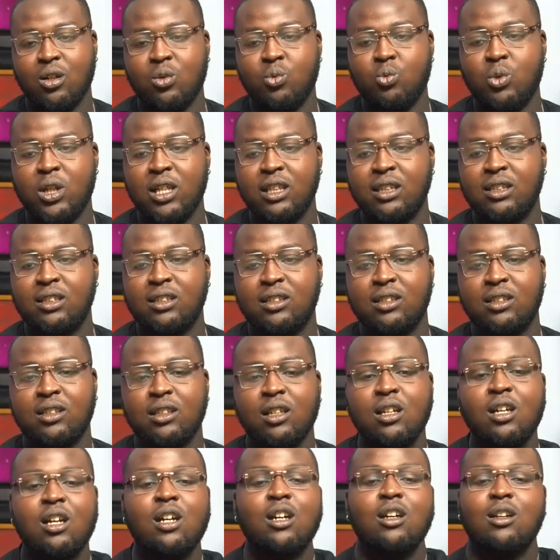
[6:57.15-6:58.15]
with
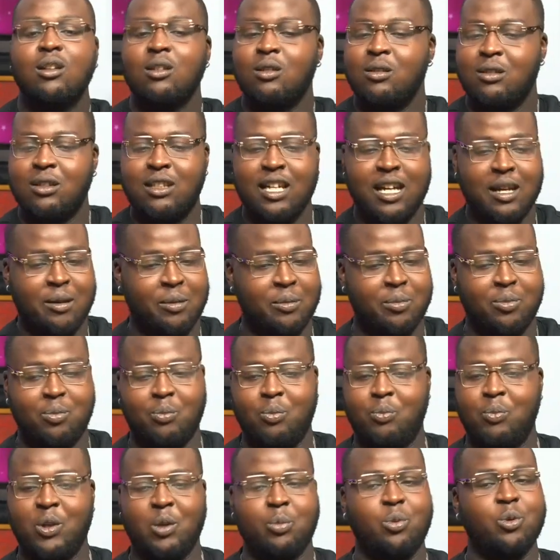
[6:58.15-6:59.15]
them,
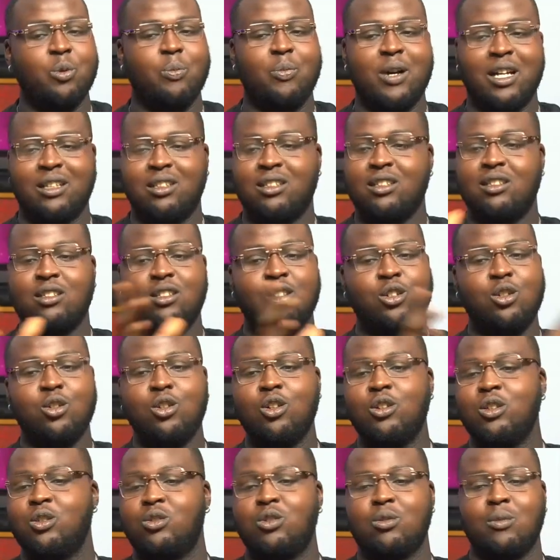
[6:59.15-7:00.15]
people passing the
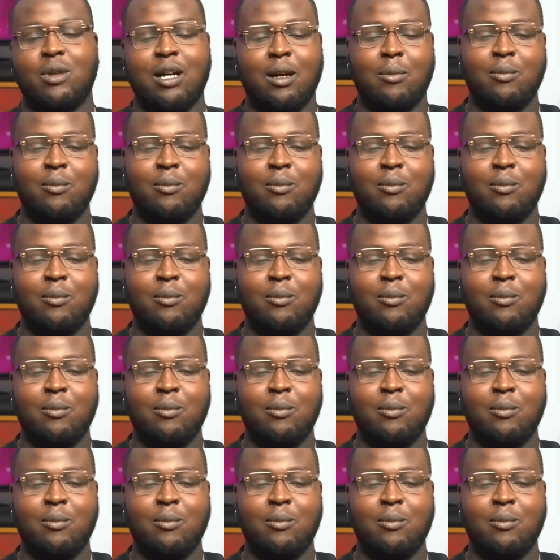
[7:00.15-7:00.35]
glory to me.